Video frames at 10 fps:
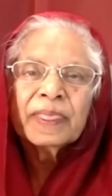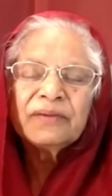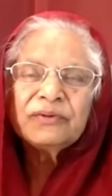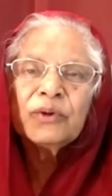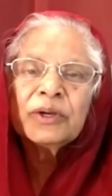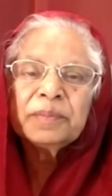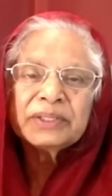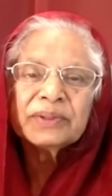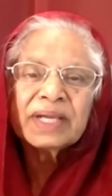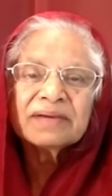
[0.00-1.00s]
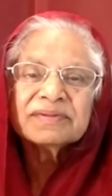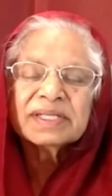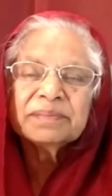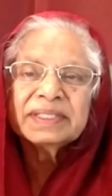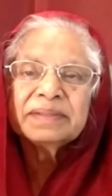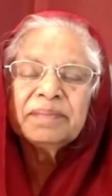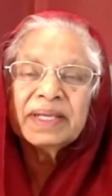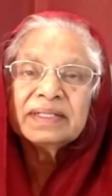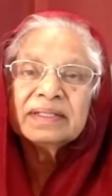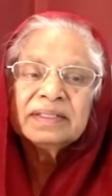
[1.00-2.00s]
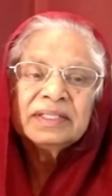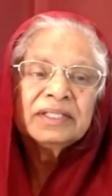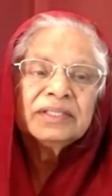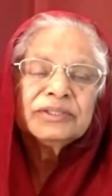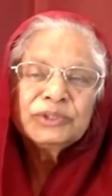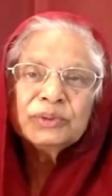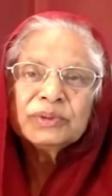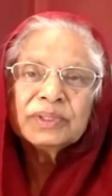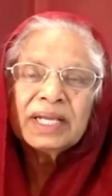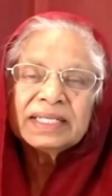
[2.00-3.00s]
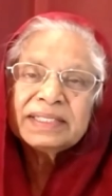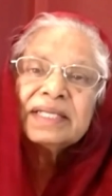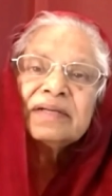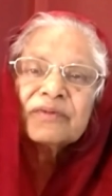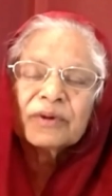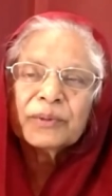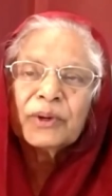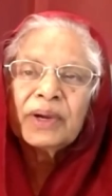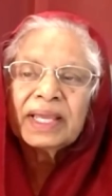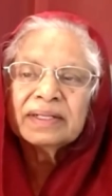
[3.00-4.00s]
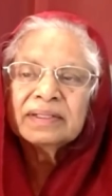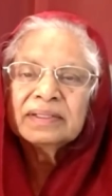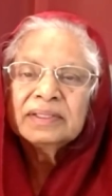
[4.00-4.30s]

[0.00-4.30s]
If you want me to have something better, you, I'll take it from your hand.